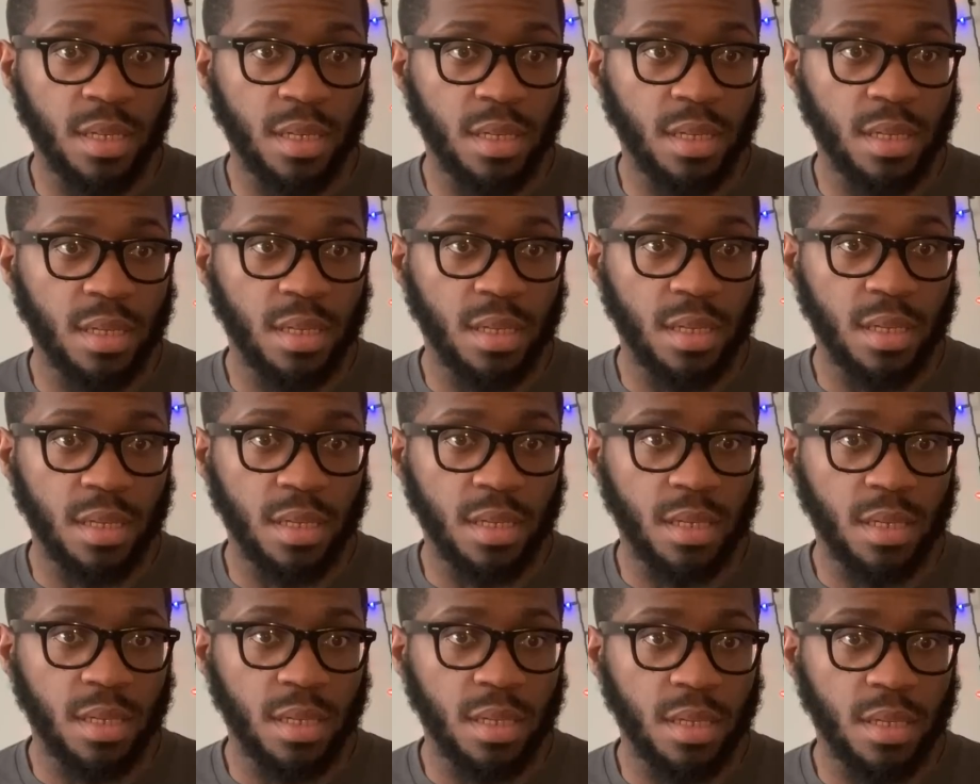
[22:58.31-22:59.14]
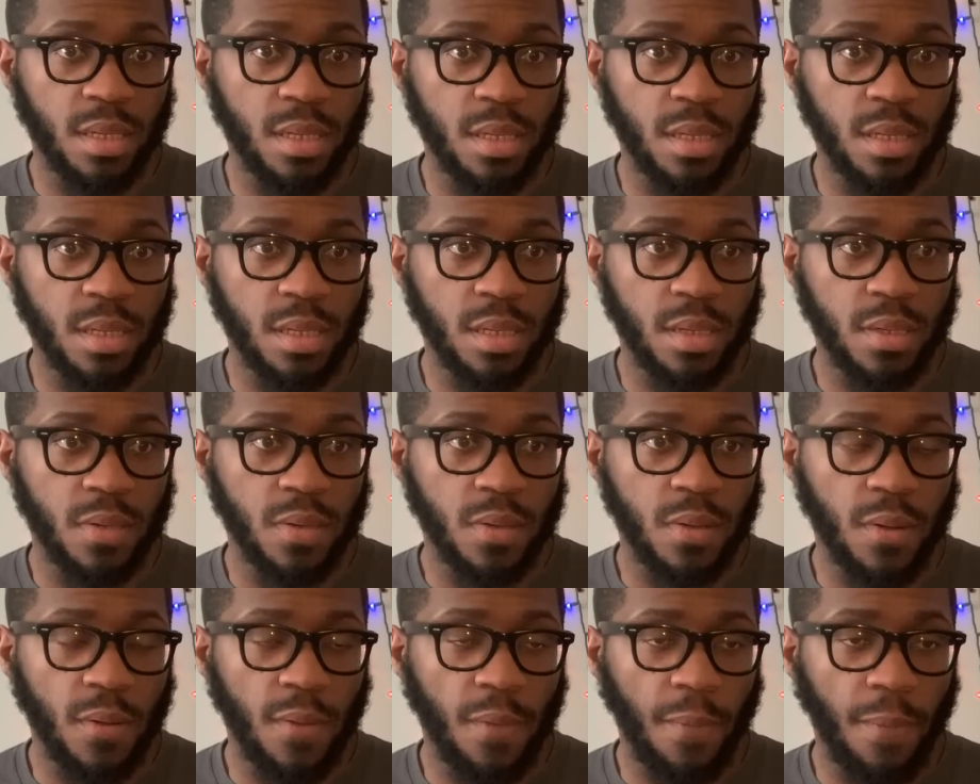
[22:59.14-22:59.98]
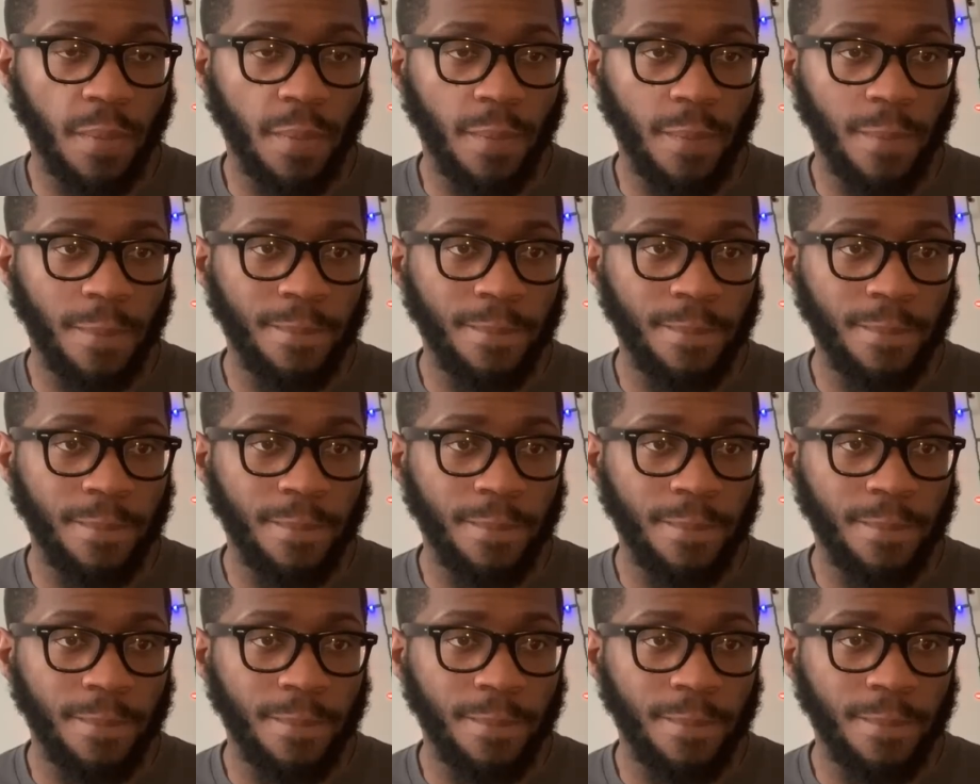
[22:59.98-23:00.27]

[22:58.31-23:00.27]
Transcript: Nothing is said.